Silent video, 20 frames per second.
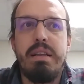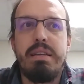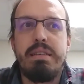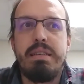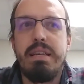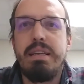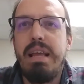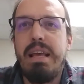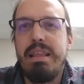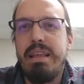
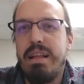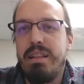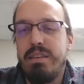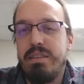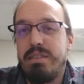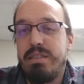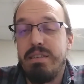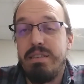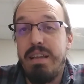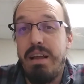Today, that
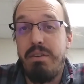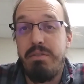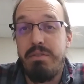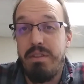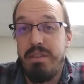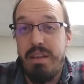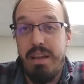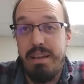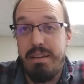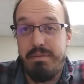list is down to
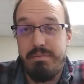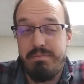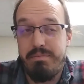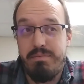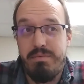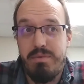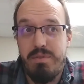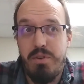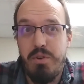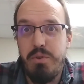like
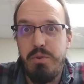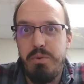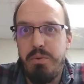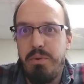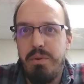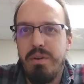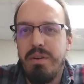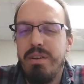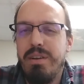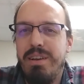
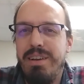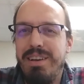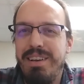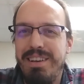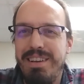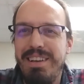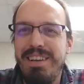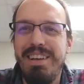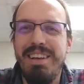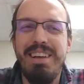2.
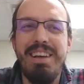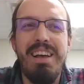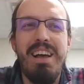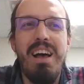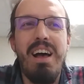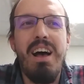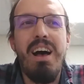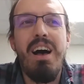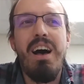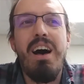
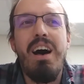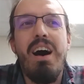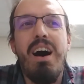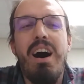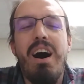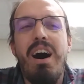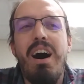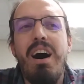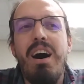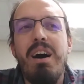
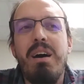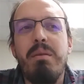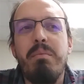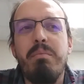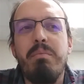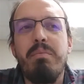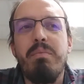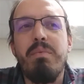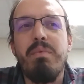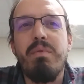
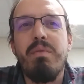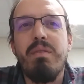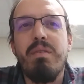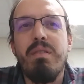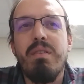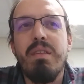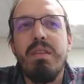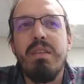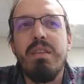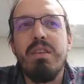
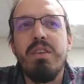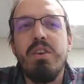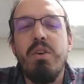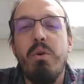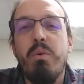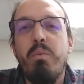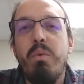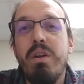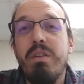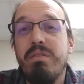
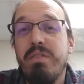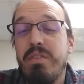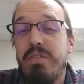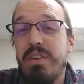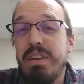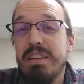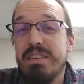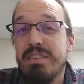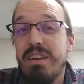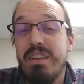One of the
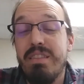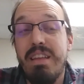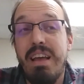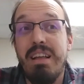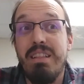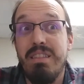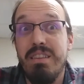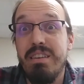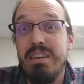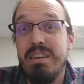things on
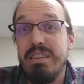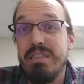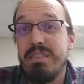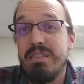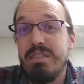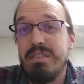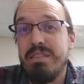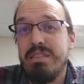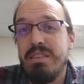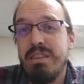that
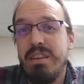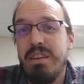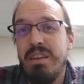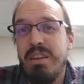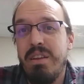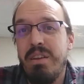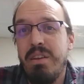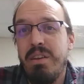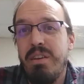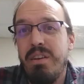list
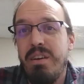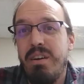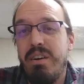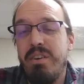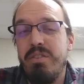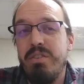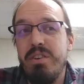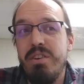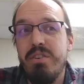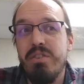
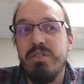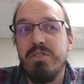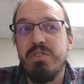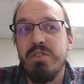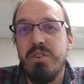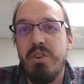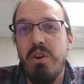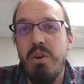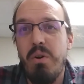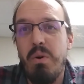100 years
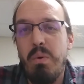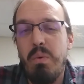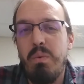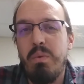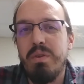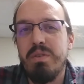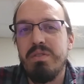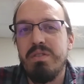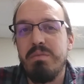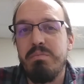ago
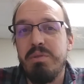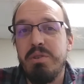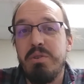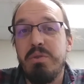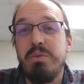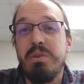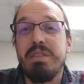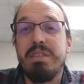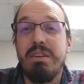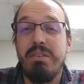was the
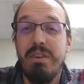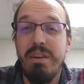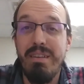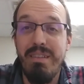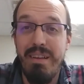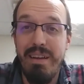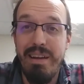pituitary